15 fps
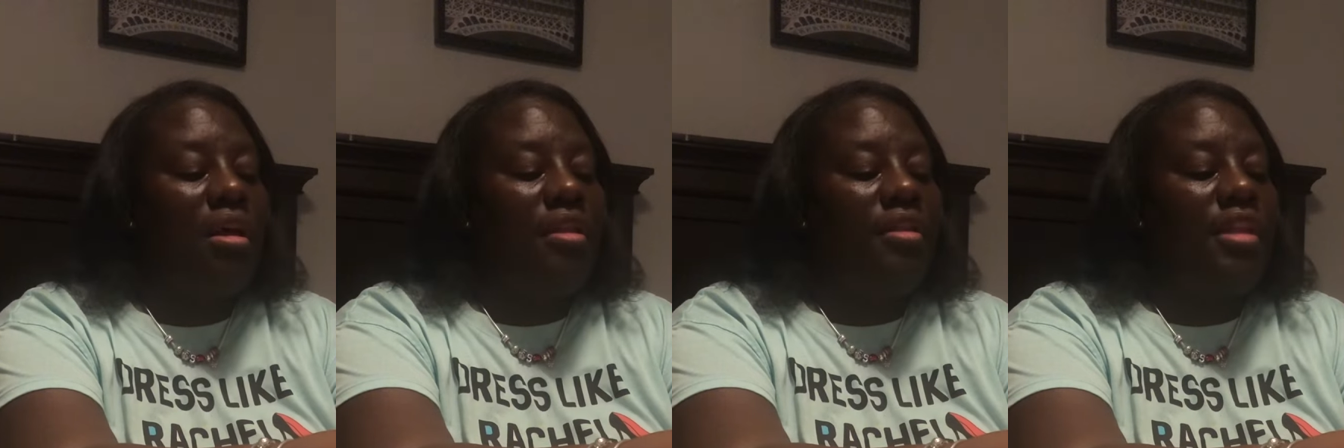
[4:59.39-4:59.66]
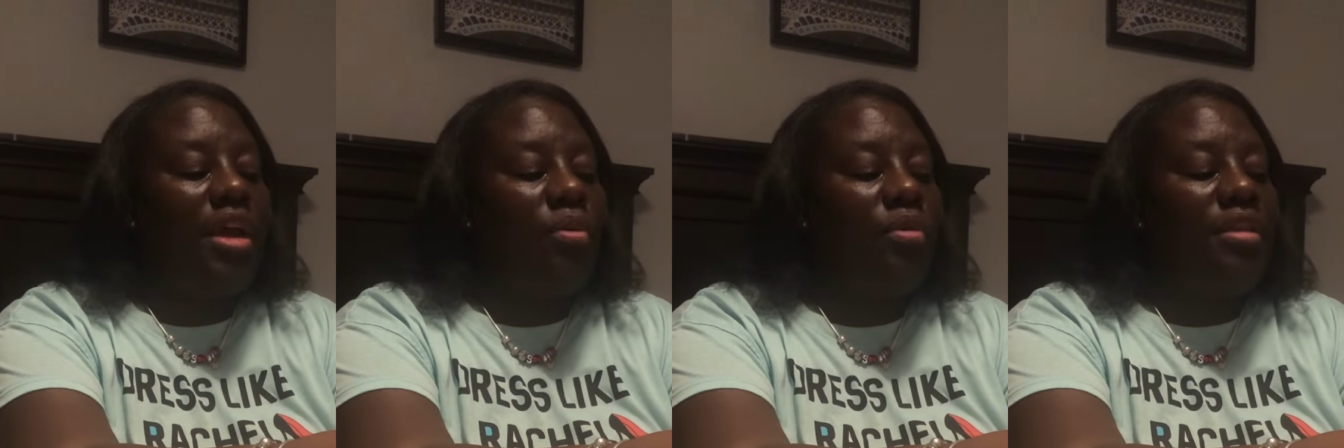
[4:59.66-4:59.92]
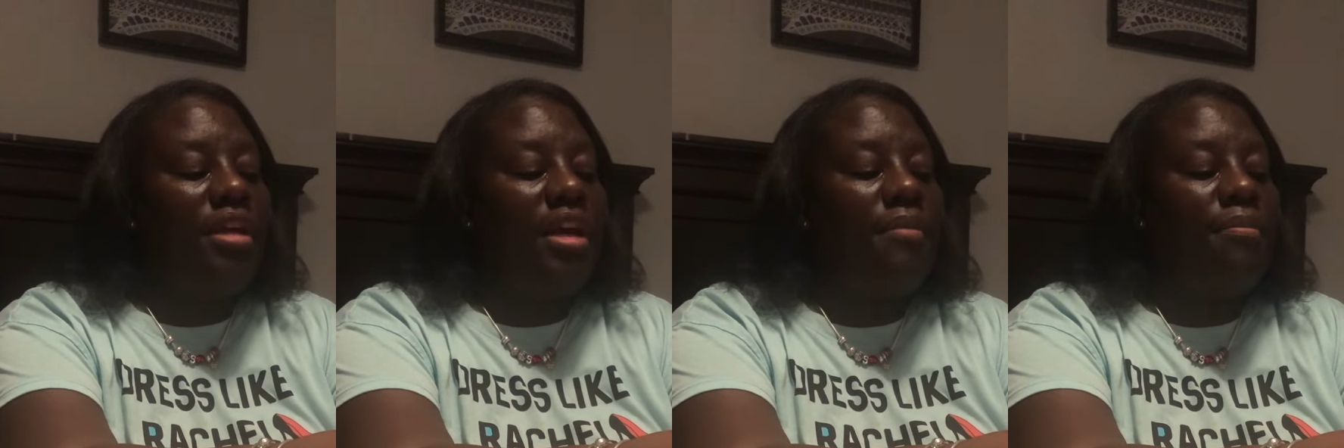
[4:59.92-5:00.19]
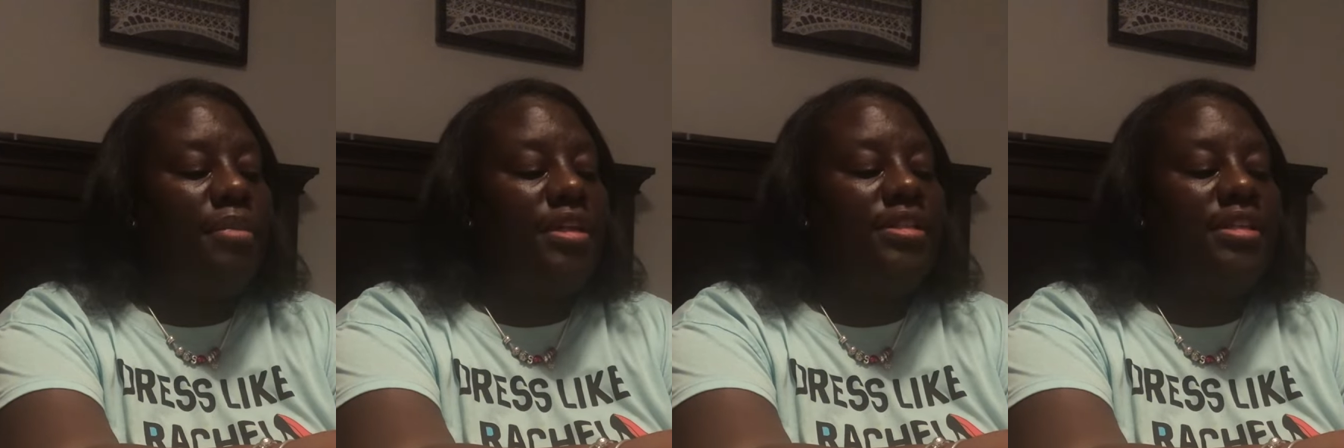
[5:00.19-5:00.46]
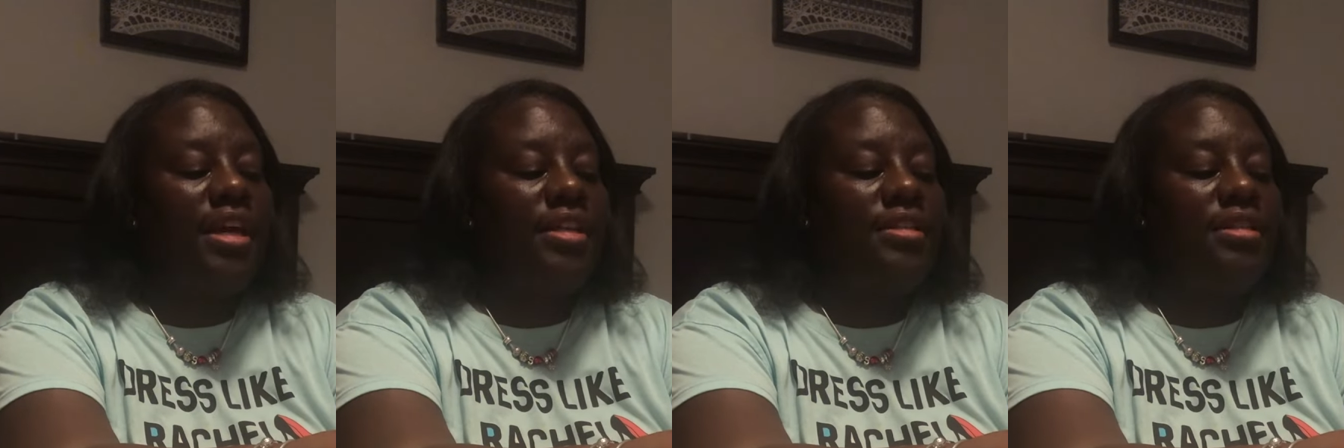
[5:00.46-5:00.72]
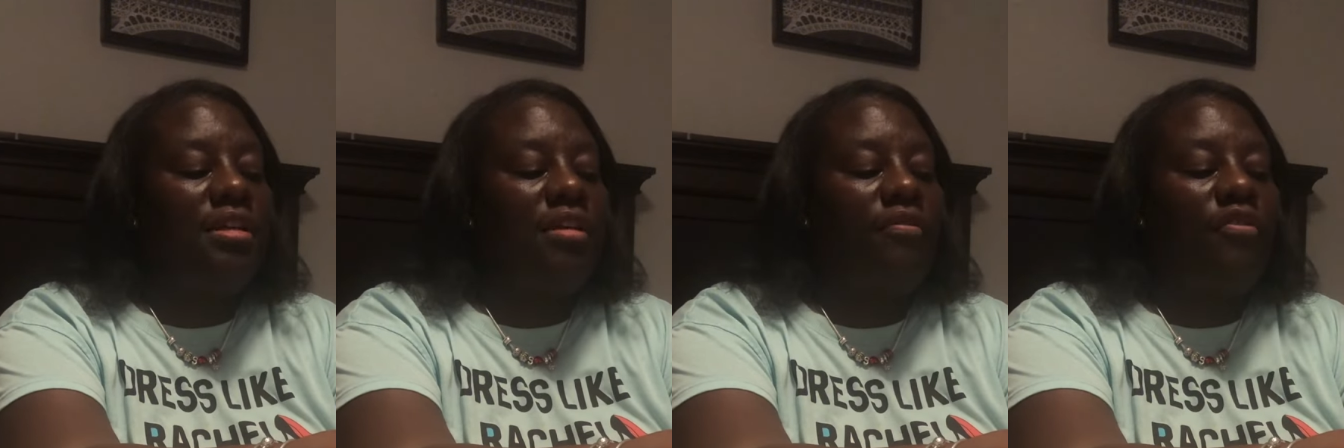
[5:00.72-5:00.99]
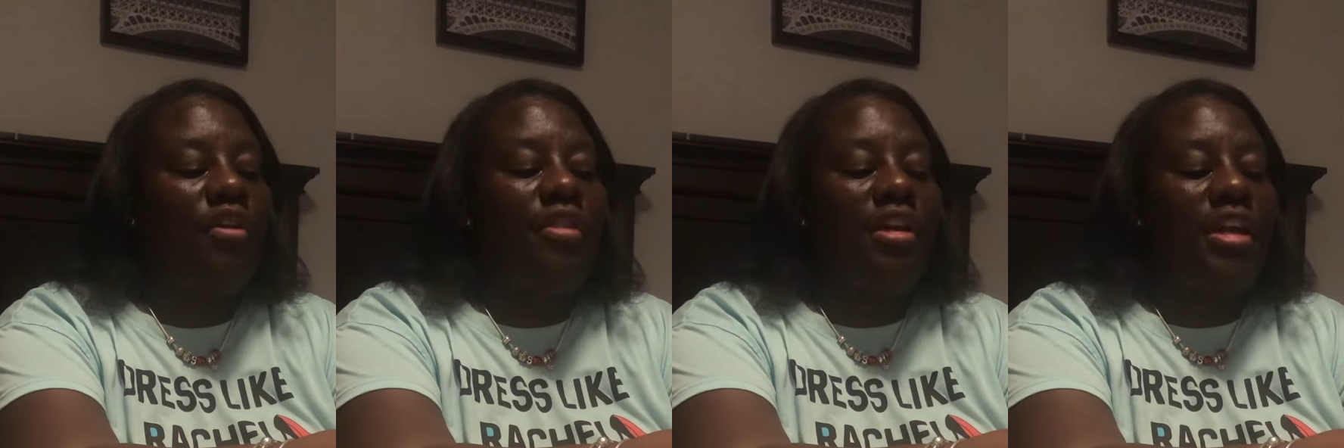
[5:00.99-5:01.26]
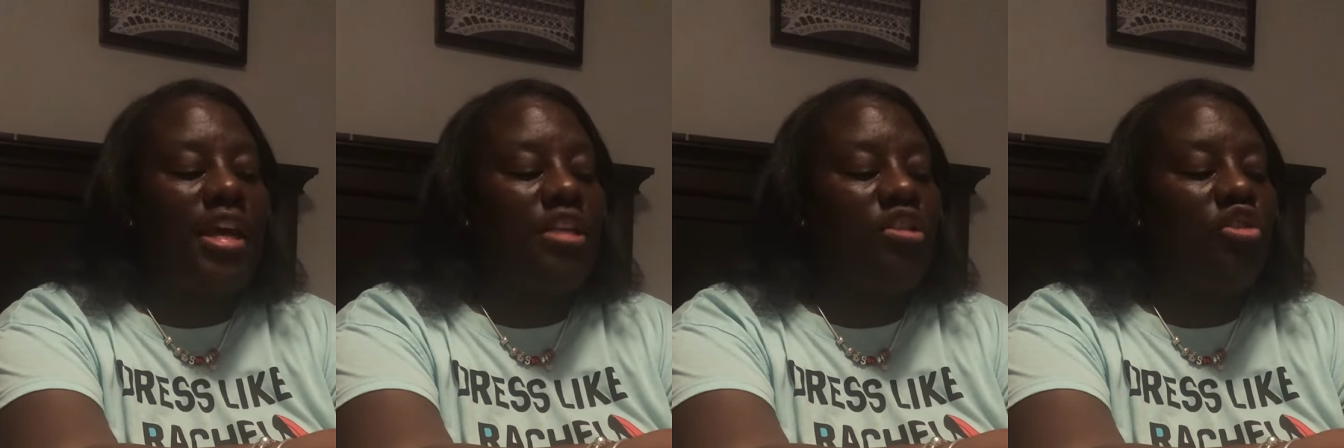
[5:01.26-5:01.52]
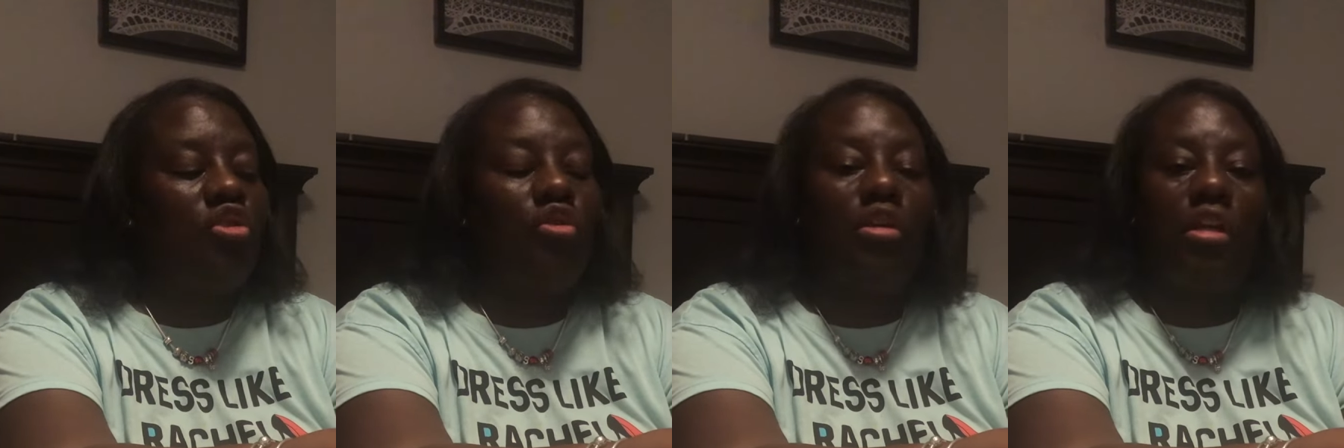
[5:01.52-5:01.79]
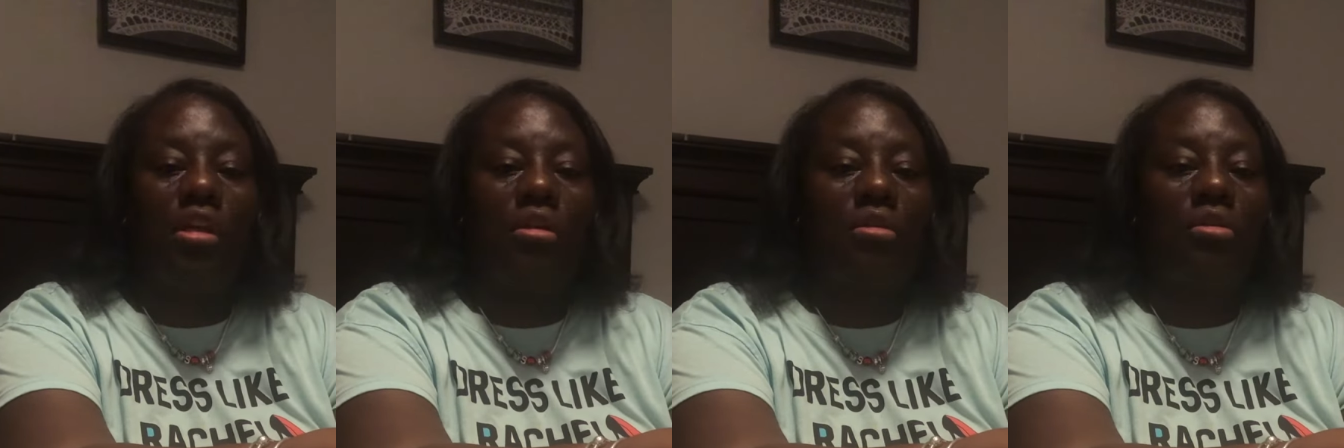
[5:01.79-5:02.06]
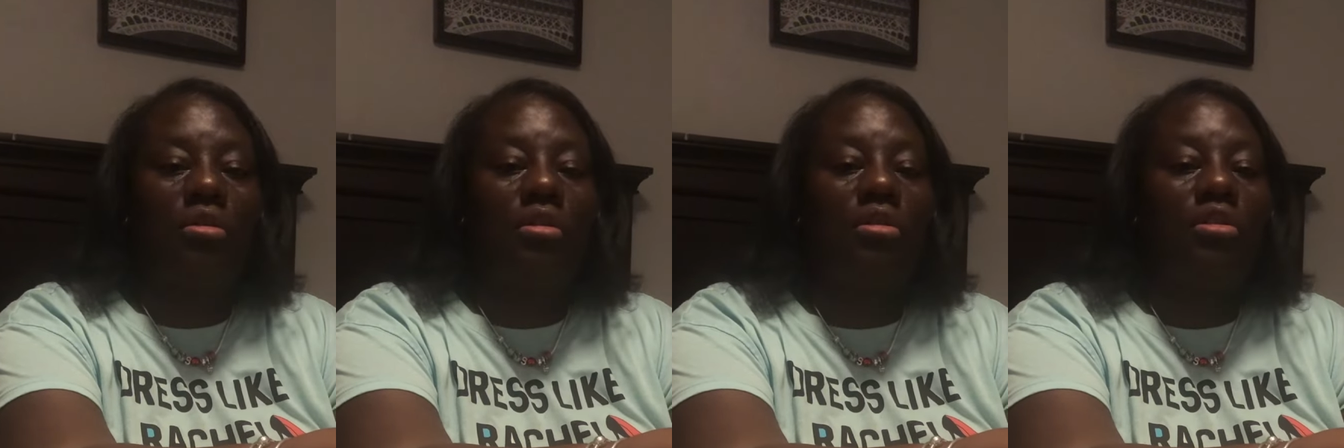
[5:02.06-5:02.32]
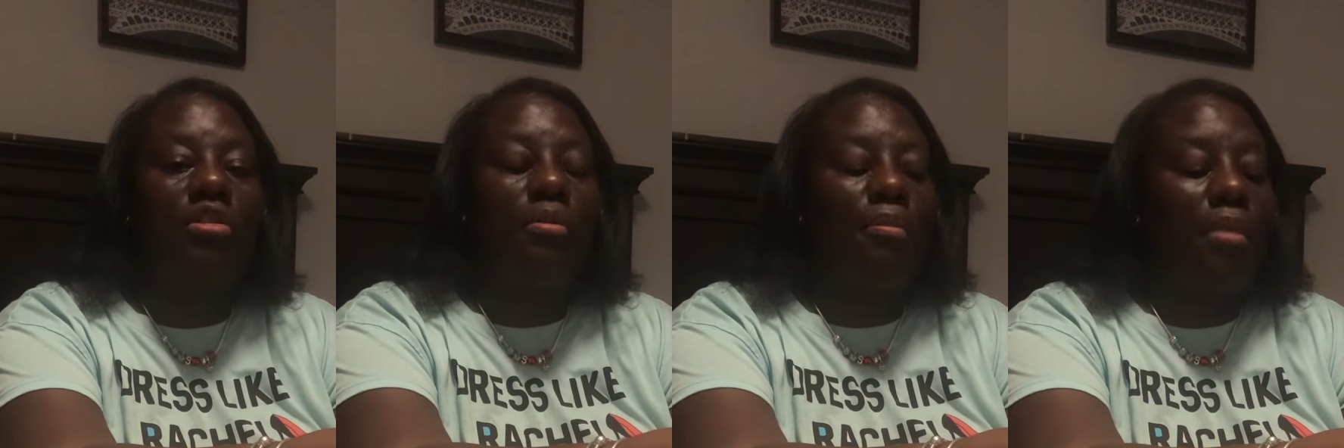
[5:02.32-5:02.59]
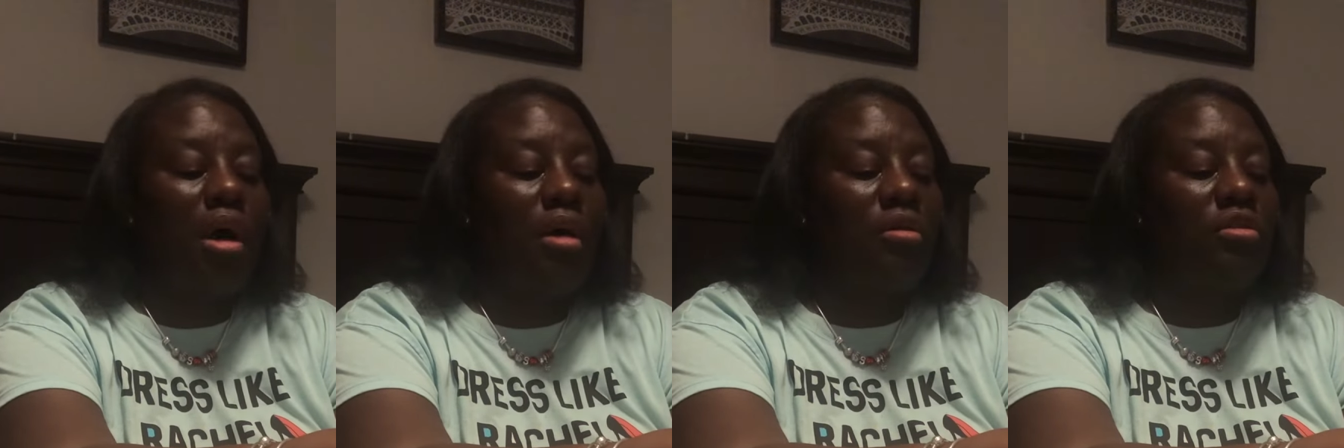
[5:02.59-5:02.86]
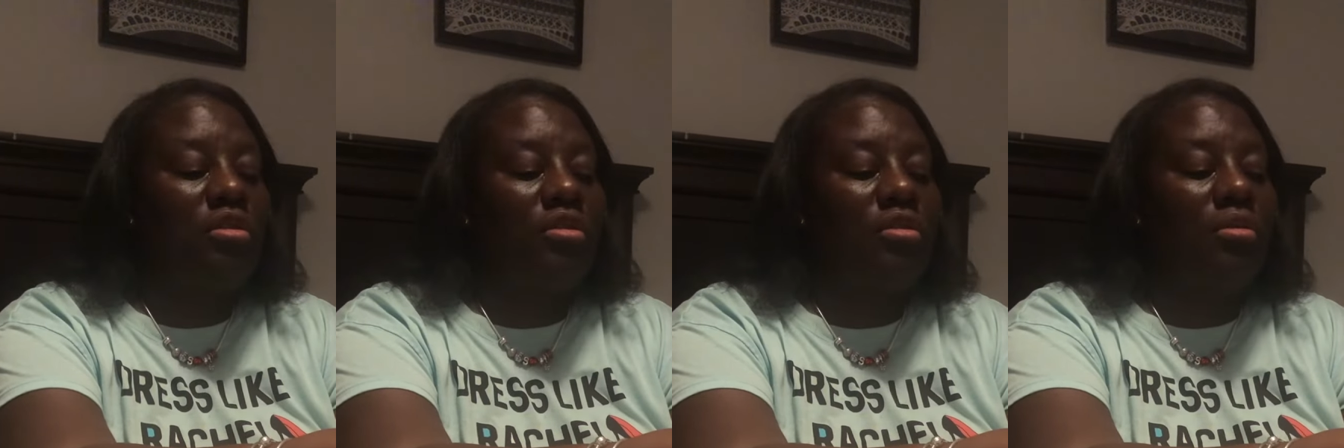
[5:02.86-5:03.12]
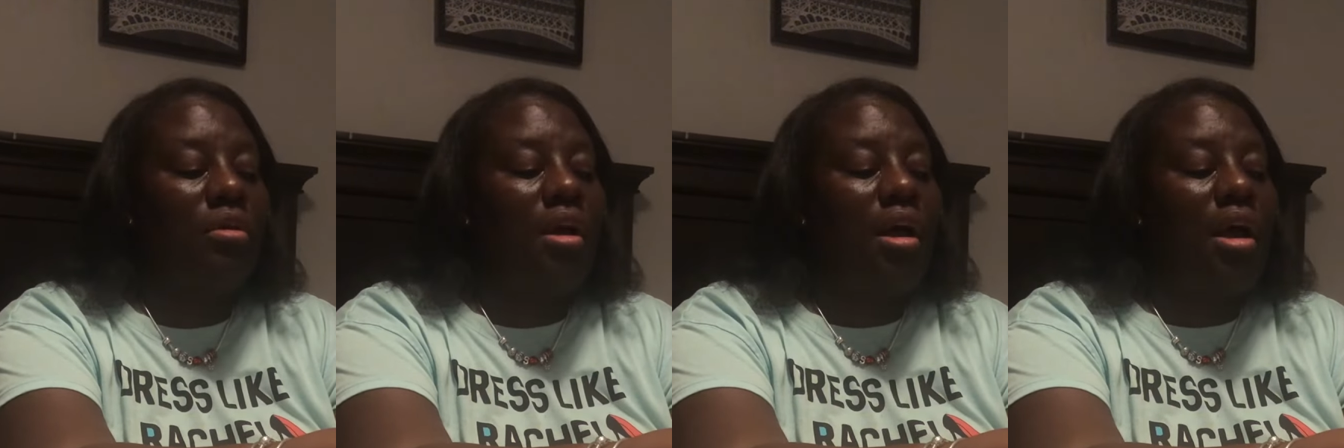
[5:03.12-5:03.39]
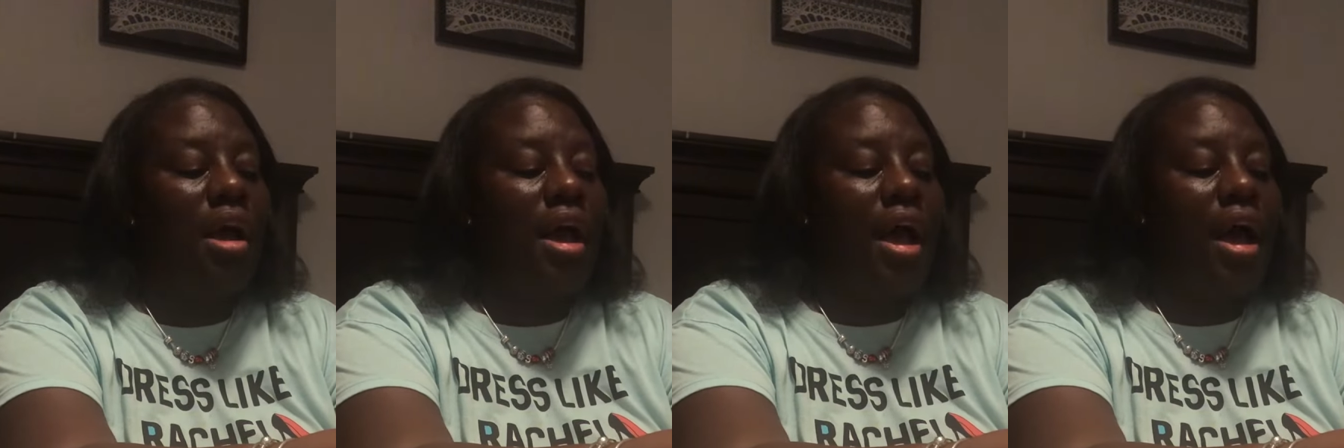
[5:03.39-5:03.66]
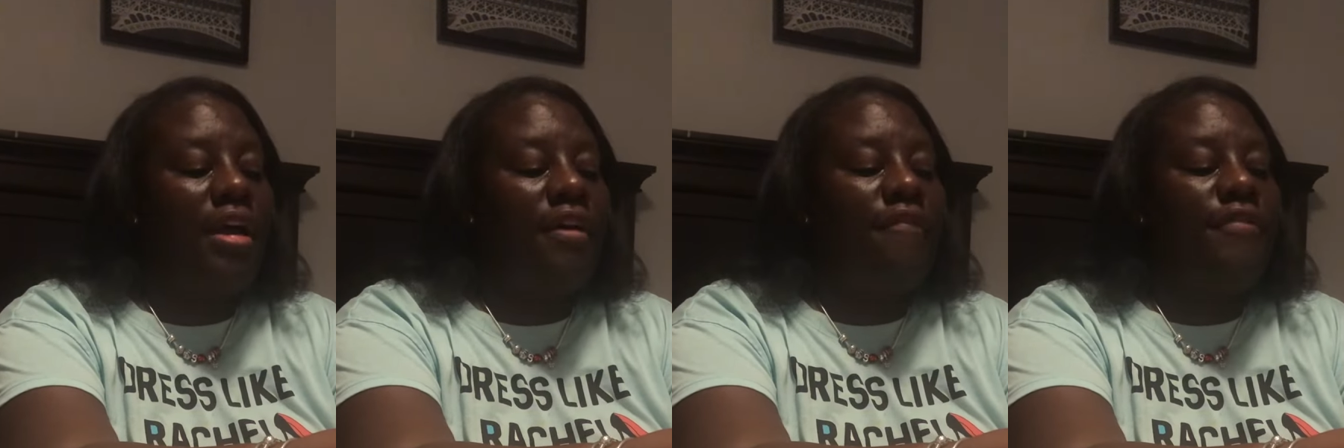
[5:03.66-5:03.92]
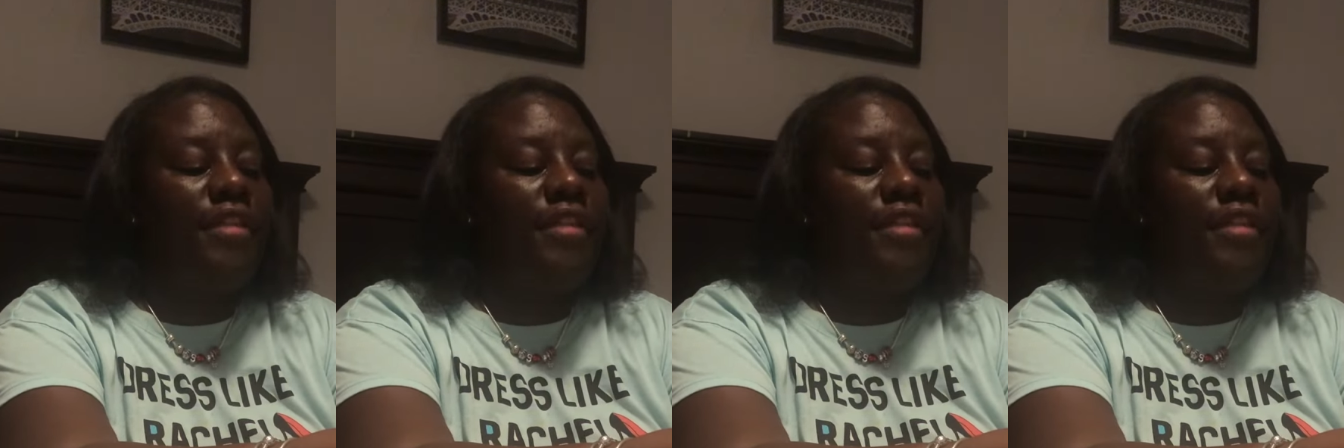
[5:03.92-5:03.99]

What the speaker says: They will then be tested for the next 2 years to monitor if